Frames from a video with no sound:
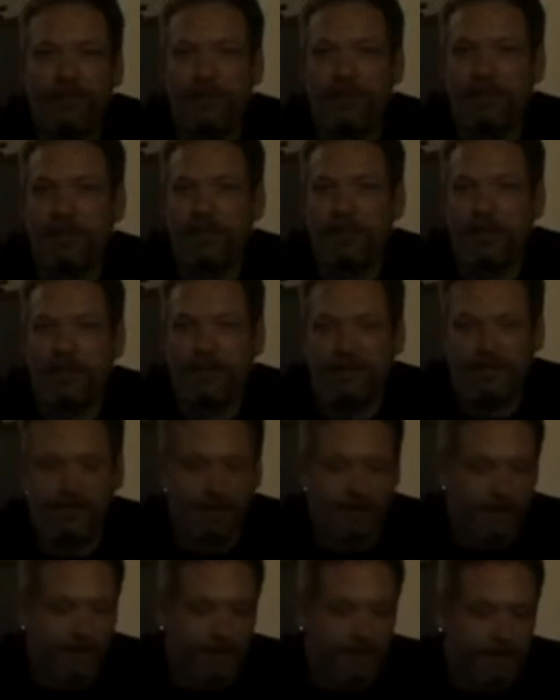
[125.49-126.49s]
you utilize
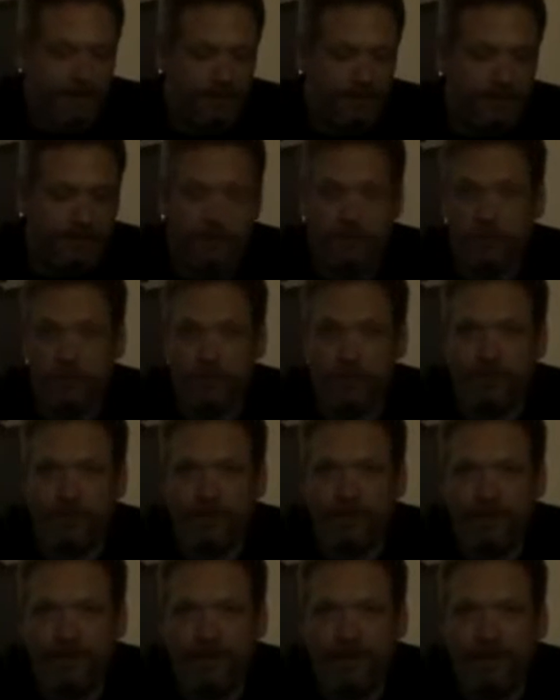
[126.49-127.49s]
it as a
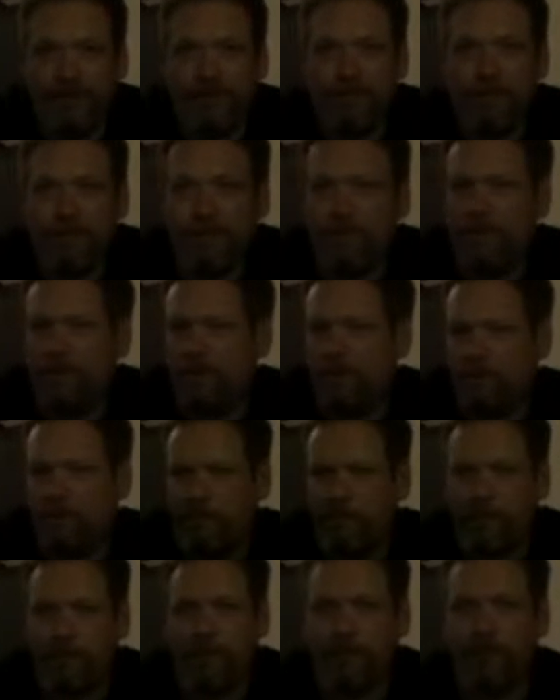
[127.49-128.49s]
doorstop or
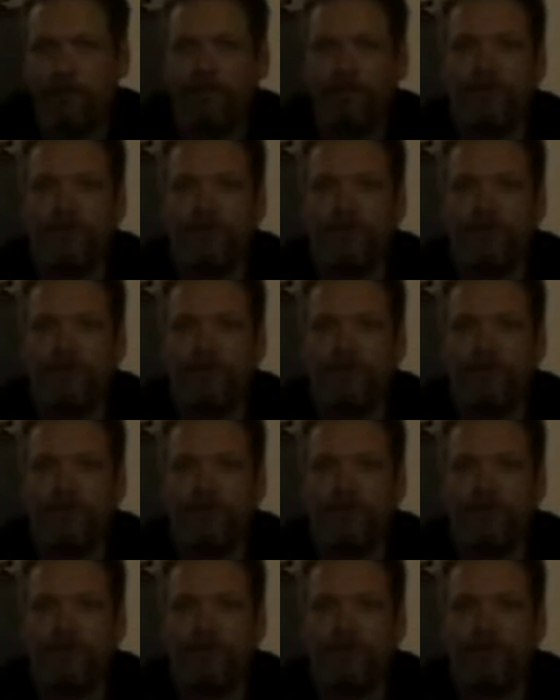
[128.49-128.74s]
part of